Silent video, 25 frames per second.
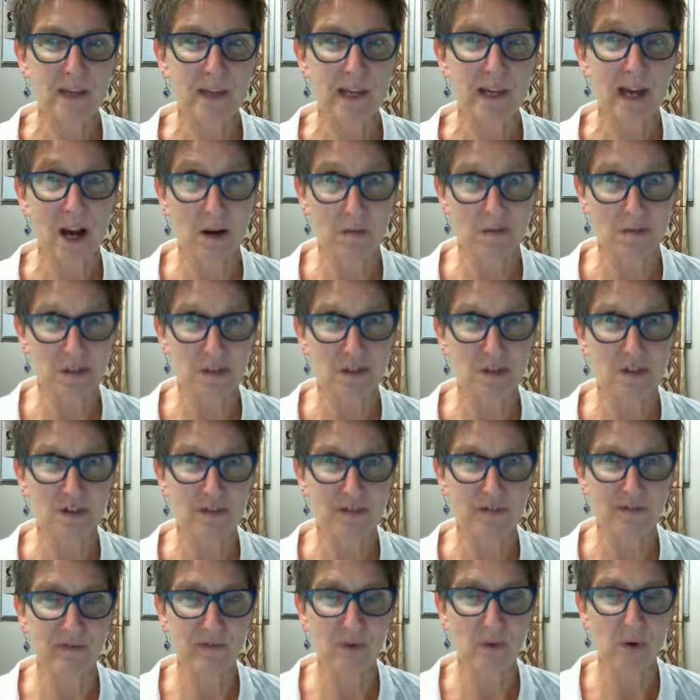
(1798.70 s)
comes to the
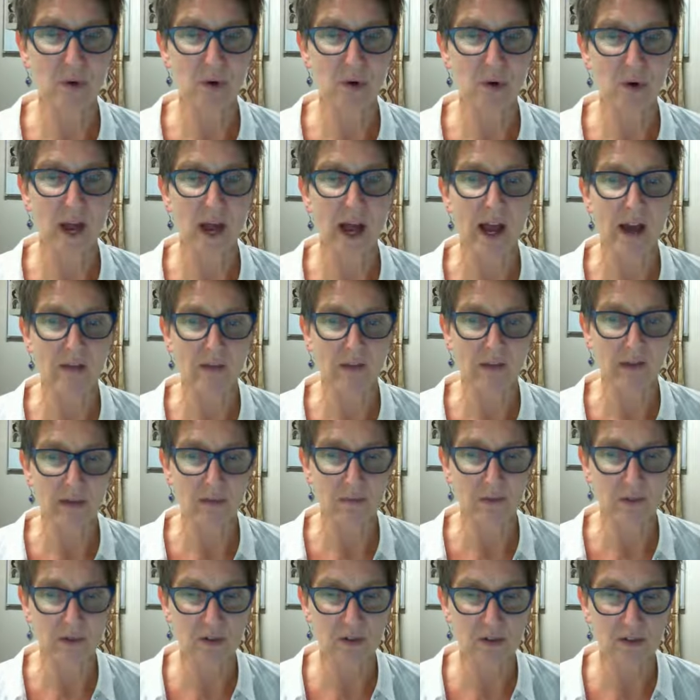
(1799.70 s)
fore how the
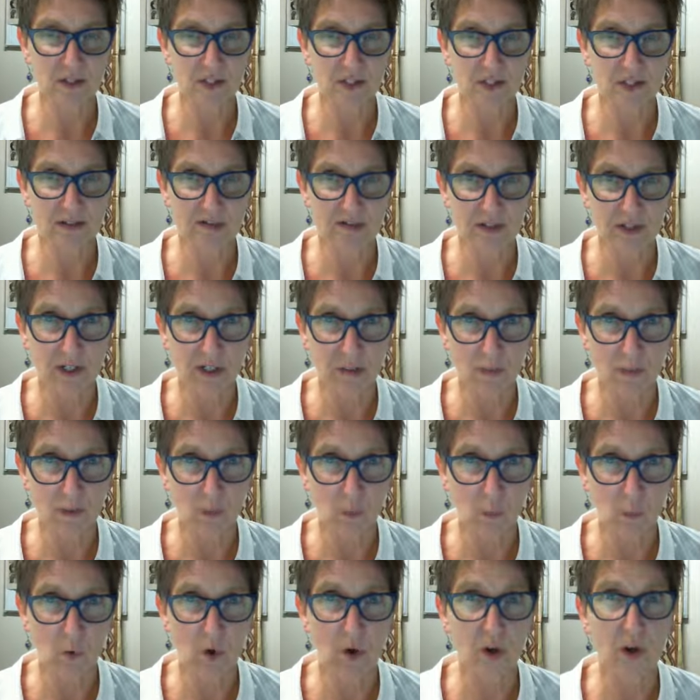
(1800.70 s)
community
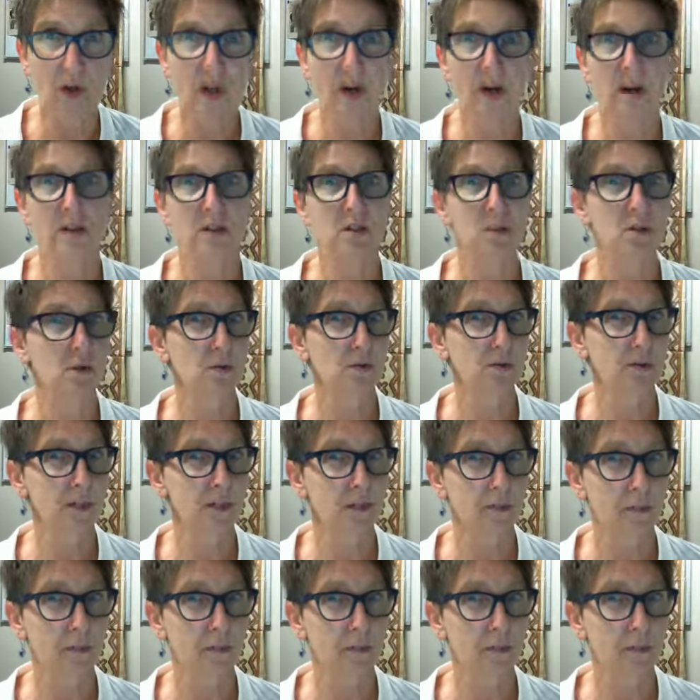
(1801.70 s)
development worker talks